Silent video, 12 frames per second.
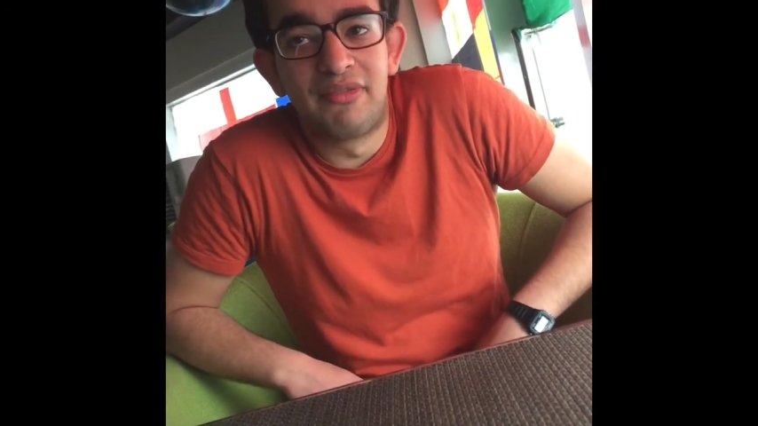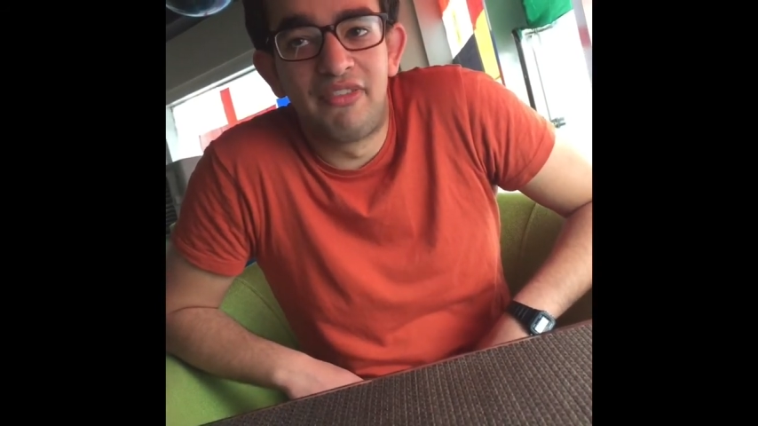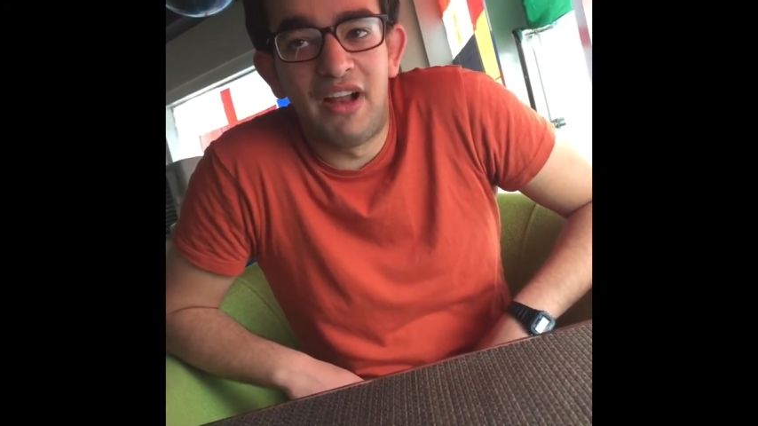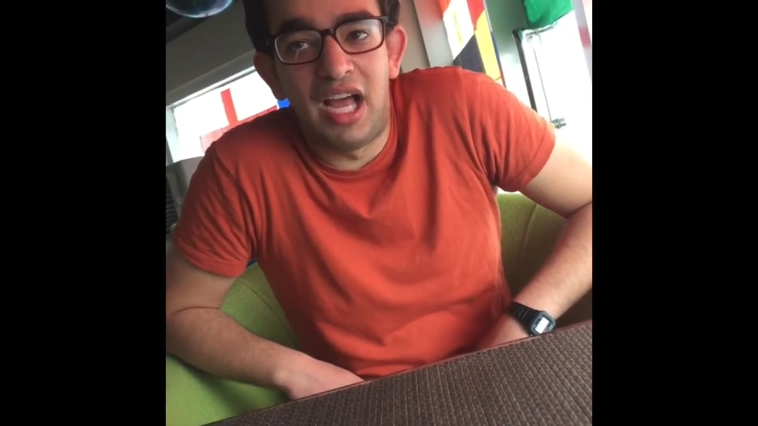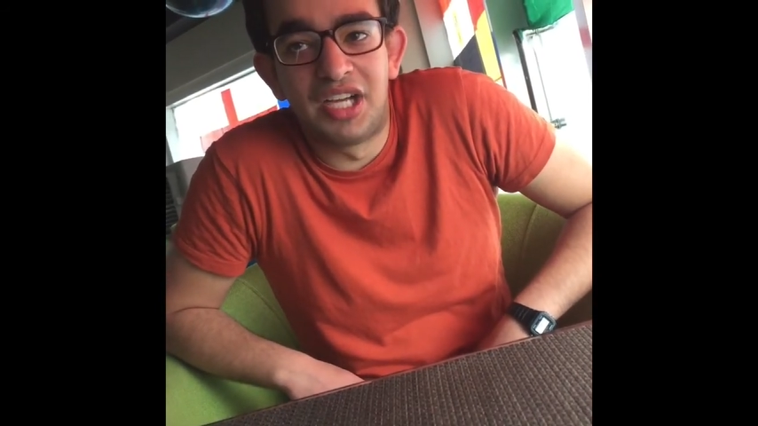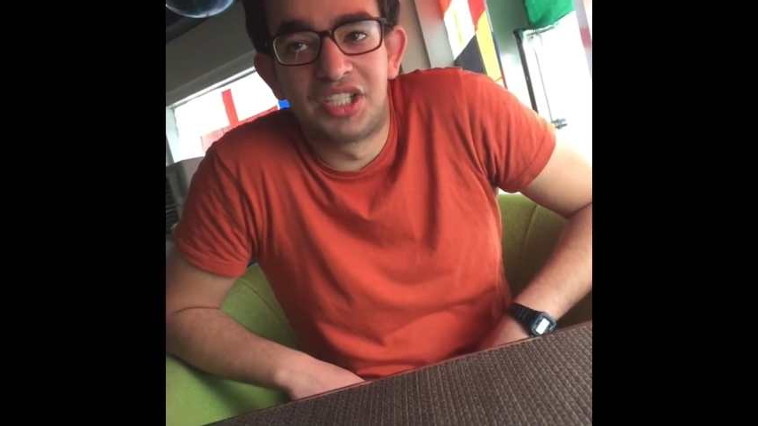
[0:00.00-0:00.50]

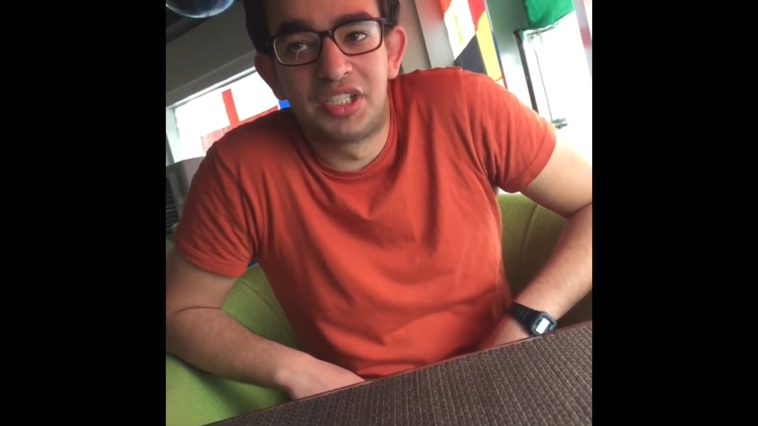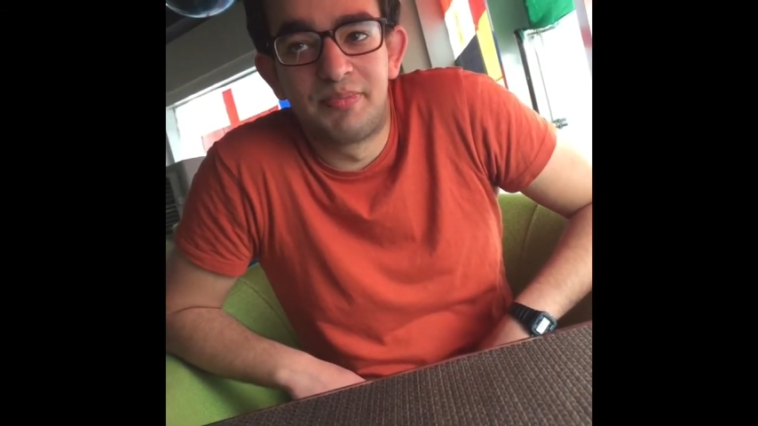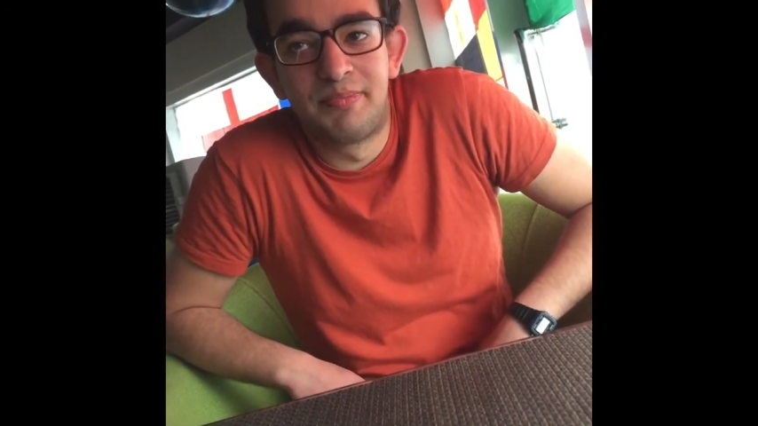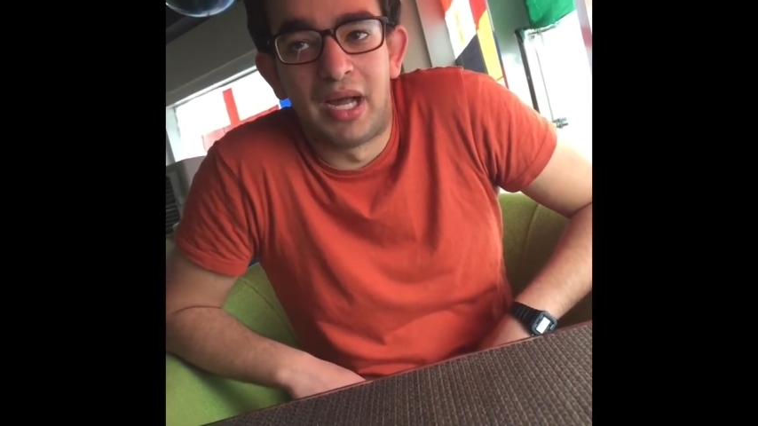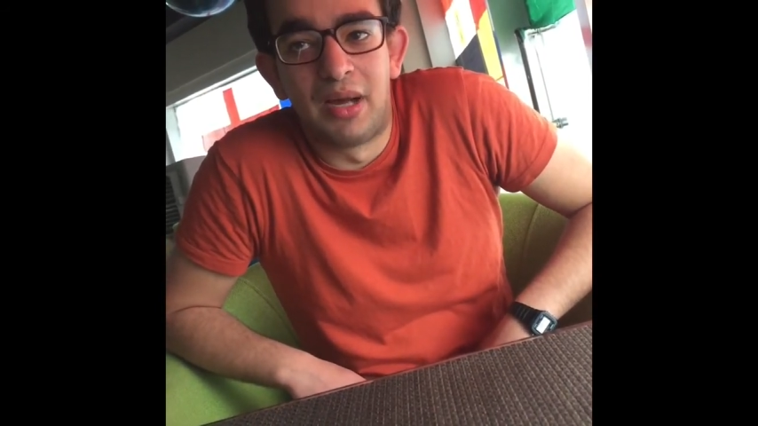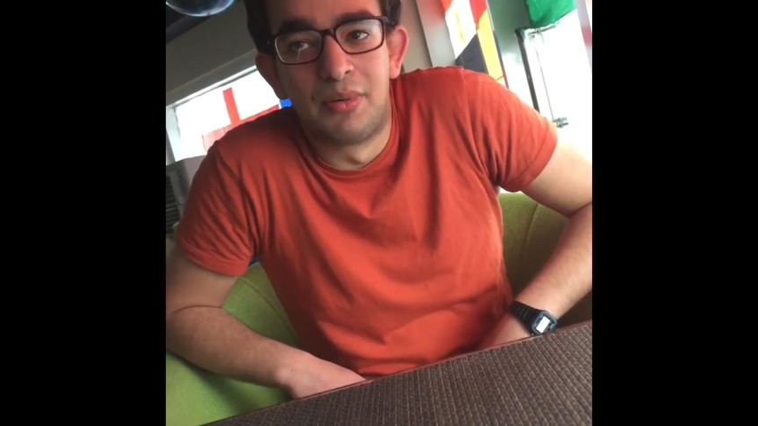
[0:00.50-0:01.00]
flash
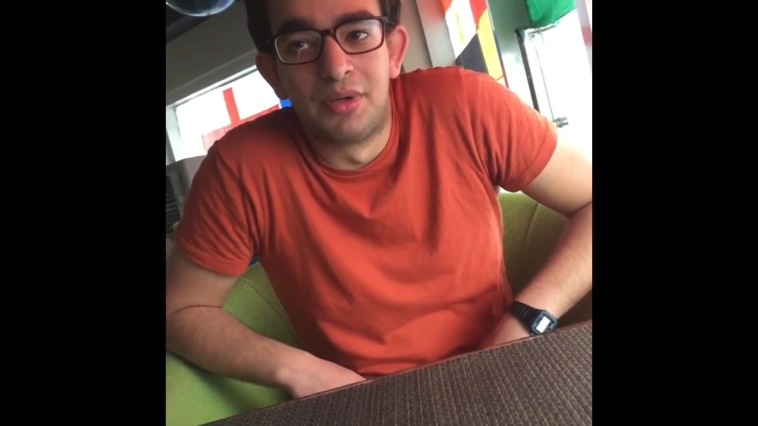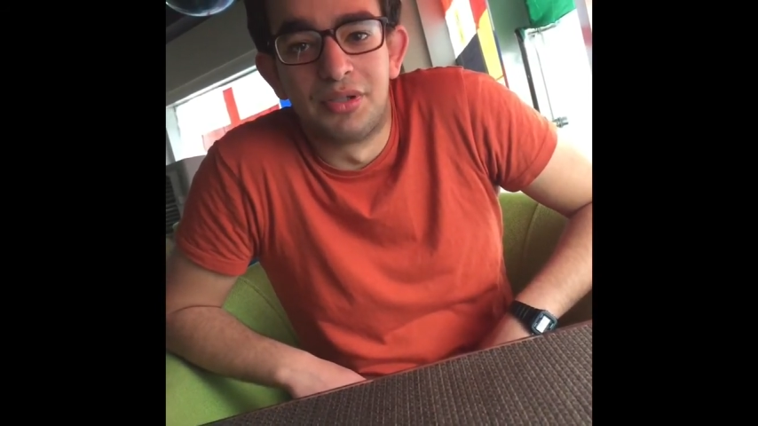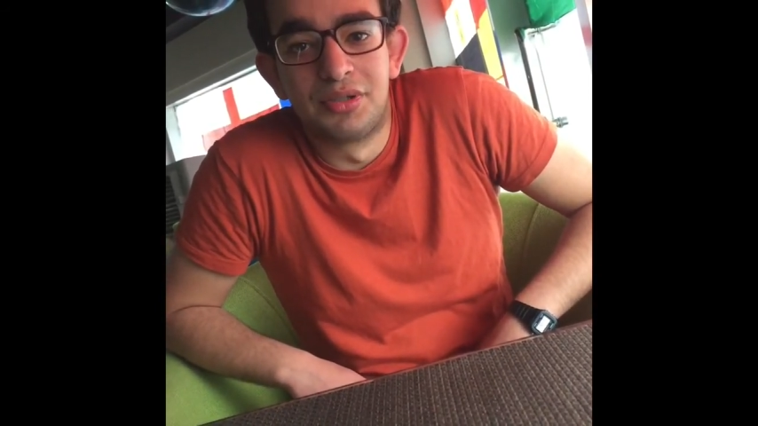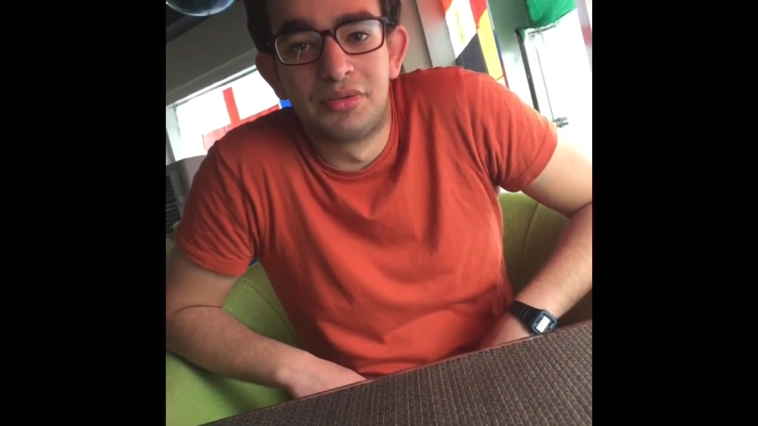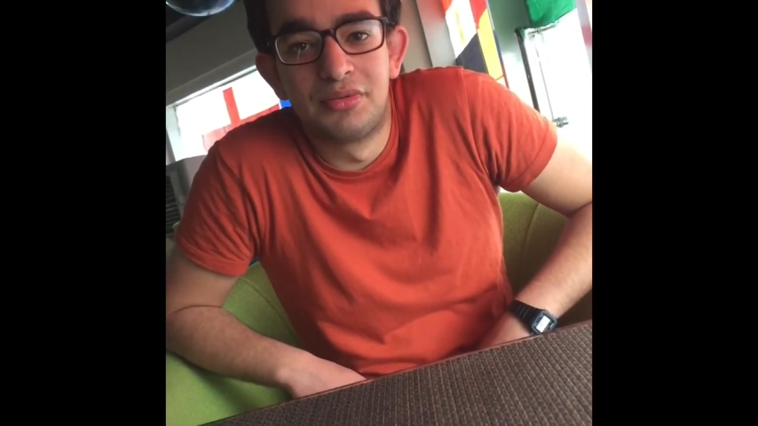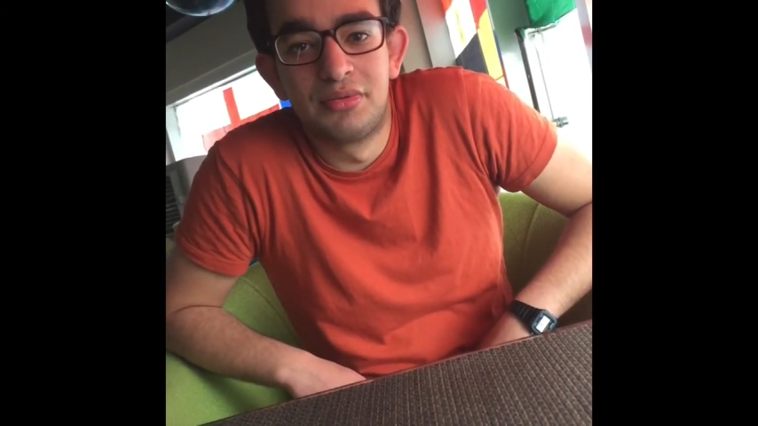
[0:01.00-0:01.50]
powers.